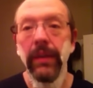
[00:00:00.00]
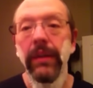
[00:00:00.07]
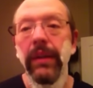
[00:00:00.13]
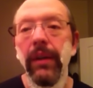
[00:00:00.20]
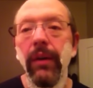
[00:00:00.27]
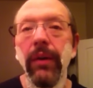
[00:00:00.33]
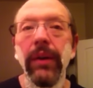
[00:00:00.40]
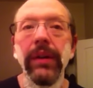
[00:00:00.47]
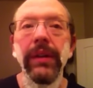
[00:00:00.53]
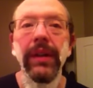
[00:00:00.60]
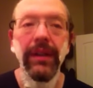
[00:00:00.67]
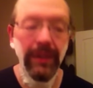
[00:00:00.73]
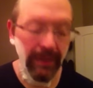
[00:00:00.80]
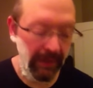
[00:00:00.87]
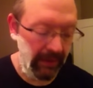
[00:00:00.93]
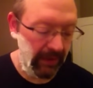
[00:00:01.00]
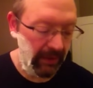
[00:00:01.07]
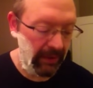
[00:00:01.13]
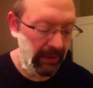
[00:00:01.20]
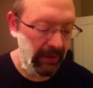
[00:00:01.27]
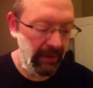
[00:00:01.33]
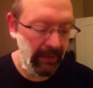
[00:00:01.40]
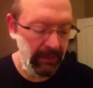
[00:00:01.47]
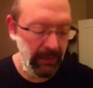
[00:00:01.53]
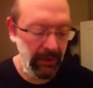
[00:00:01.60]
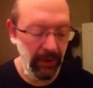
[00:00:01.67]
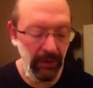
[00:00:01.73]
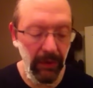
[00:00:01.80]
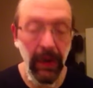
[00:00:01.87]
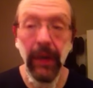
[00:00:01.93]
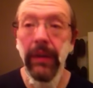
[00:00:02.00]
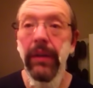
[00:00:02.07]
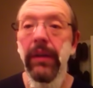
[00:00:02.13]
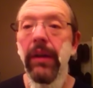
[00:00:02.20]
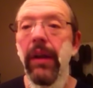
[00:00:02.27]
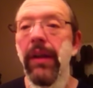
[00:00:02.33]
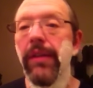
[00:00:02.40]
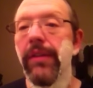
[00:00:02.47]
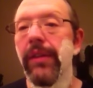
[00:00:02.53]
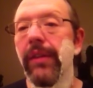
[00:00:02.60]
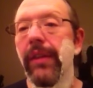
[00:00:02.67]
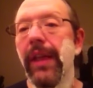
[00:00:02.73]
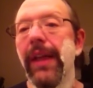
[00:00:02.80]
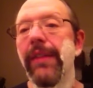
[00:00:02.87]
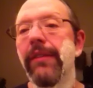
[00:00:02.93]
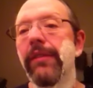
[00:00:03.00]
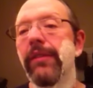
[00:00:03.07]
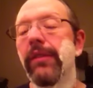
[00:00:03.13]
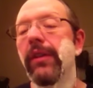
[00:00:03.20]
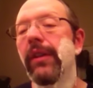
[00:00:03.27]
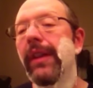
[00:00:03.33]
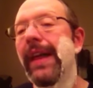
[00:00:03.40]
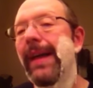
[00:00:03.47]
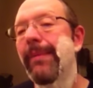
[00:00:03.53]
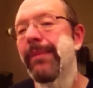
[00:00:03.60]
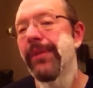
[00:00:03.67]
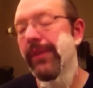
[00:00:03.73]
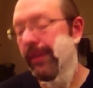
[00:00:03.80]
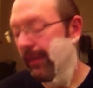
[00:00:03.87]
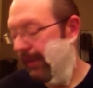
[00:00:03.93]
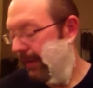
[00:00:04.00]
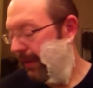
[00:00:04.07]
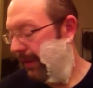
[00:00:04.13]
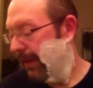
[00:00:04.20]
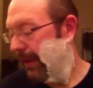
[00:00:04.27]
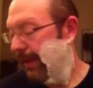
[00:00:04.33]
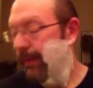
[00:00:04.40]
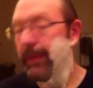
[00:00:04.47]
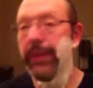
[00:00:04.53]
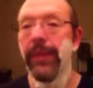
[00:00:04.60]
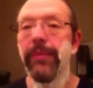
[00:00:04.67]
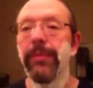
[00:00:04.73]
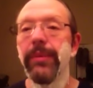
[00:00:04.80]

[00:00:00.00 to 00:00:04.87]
the oil didn't seem to cause the lather to collapse with this